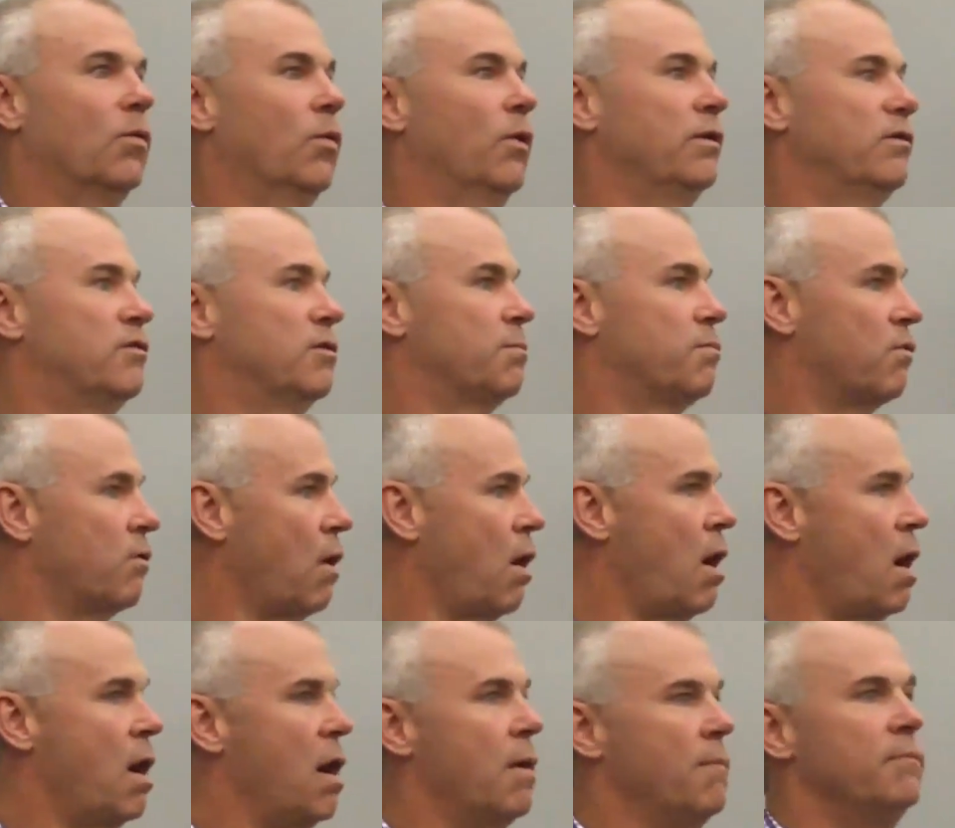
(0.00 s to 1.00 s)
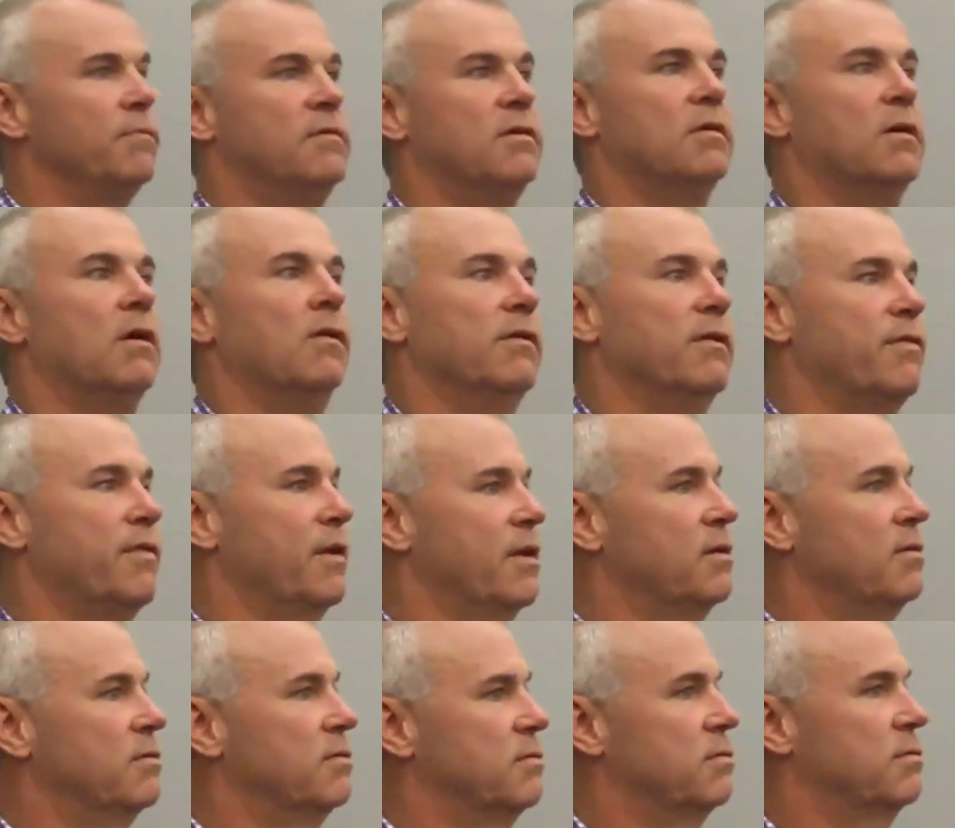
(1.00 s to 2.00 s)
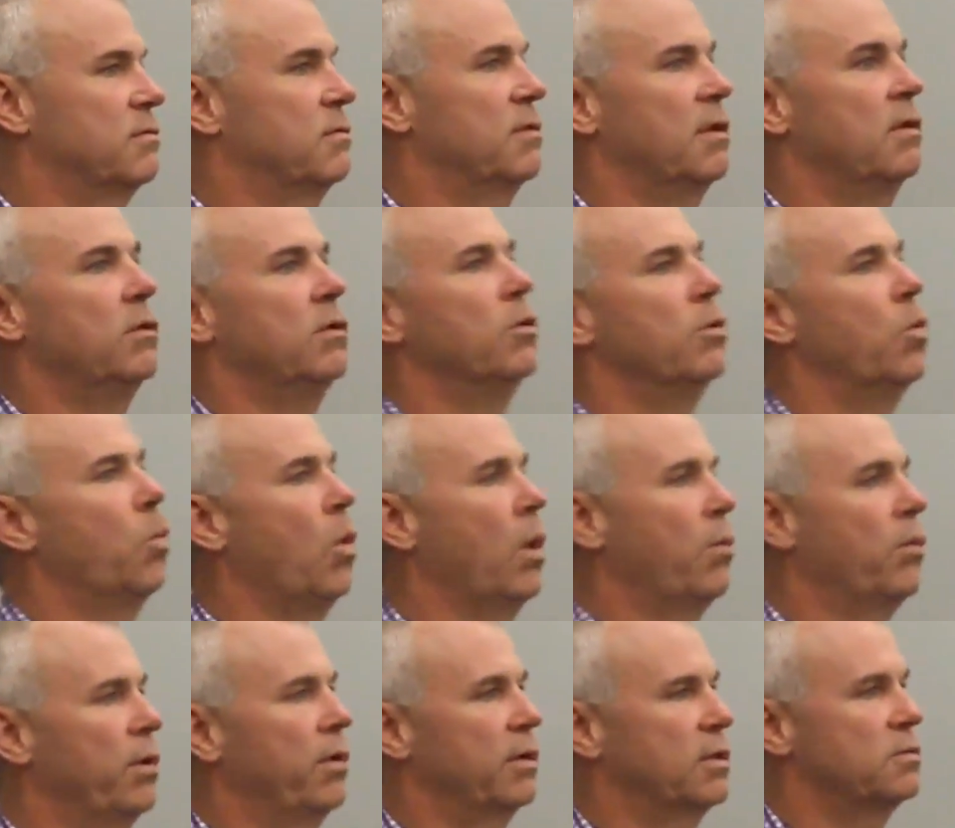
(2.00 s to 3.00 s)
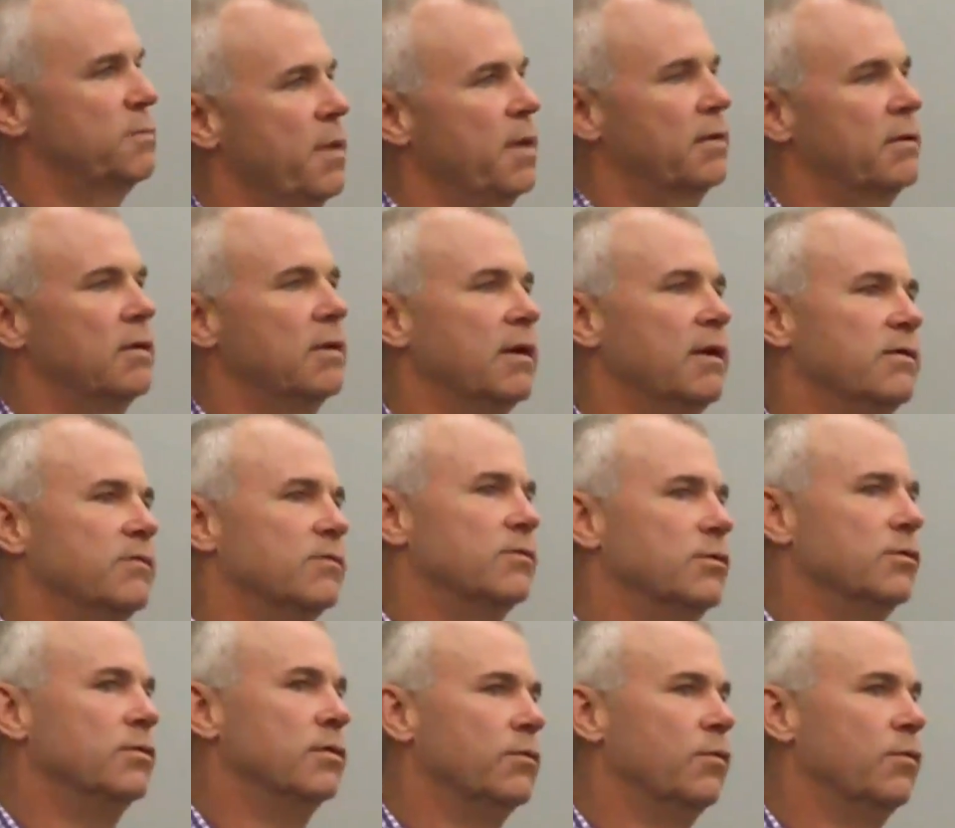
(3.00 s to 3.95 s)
went to prom, did all the things that you one would expect in high school.